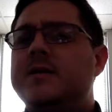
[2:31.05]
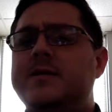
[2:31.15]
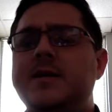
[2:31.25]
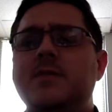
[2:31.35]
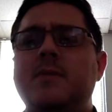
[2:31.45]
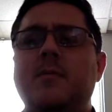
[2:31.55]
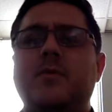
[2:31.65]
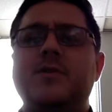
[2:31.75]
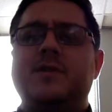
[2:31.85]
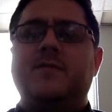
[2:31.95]
Dear
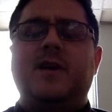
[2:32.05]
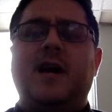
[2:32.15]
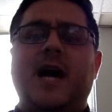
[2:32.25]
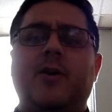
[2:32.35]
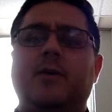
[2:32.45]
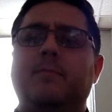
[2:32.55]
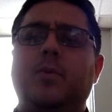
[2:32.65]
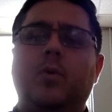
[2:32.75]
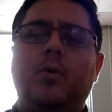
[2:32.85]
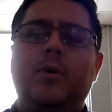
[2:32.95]
members of the hiring
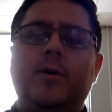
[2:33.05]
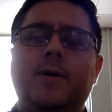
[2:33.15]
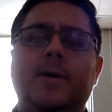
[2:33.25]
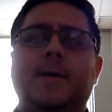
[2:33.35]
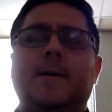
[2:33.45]
board,